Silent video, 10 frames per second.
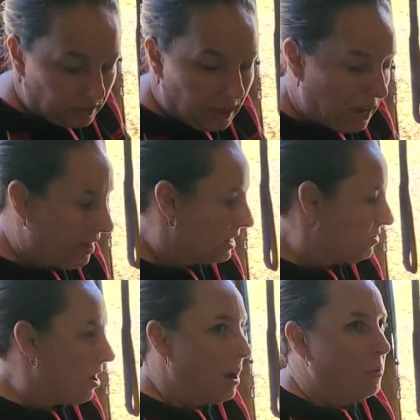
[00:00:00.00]
Yeah, that's
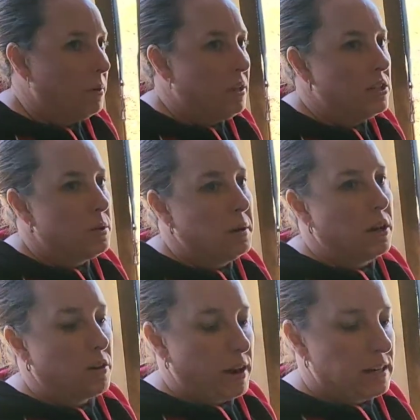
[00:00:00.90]
right. We used a bit of
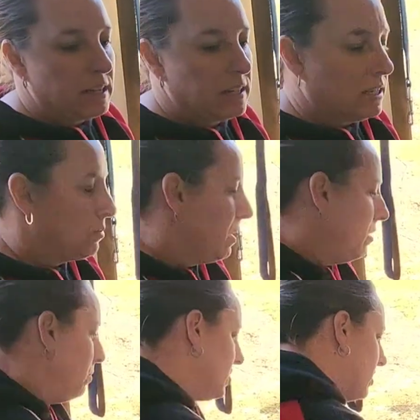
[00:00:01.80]
Correct-X as well, which